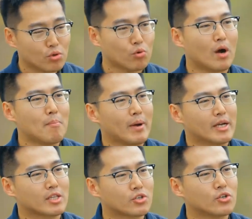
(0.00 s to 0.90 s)
real
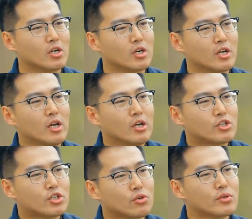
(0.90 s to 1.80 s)
money and loans
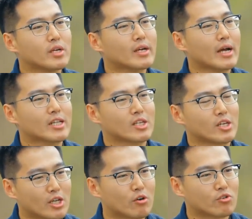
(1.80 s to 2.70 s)
should receive this
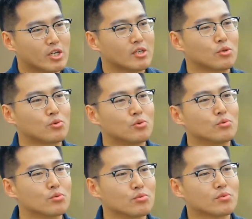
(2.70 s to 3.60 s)
kind of
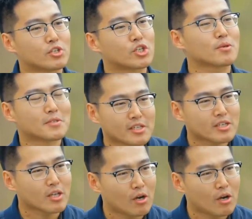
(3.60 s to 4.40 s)
consideration. Isn't that the